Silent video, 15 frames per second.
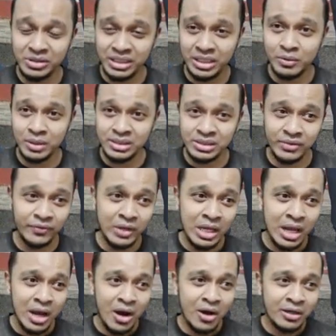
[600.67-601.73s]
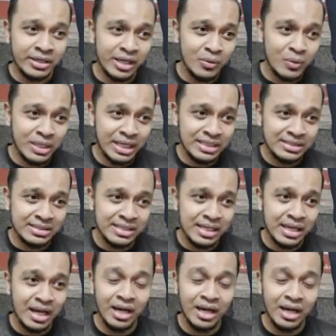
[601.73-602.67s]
Cikgu Razif? Okay, we can say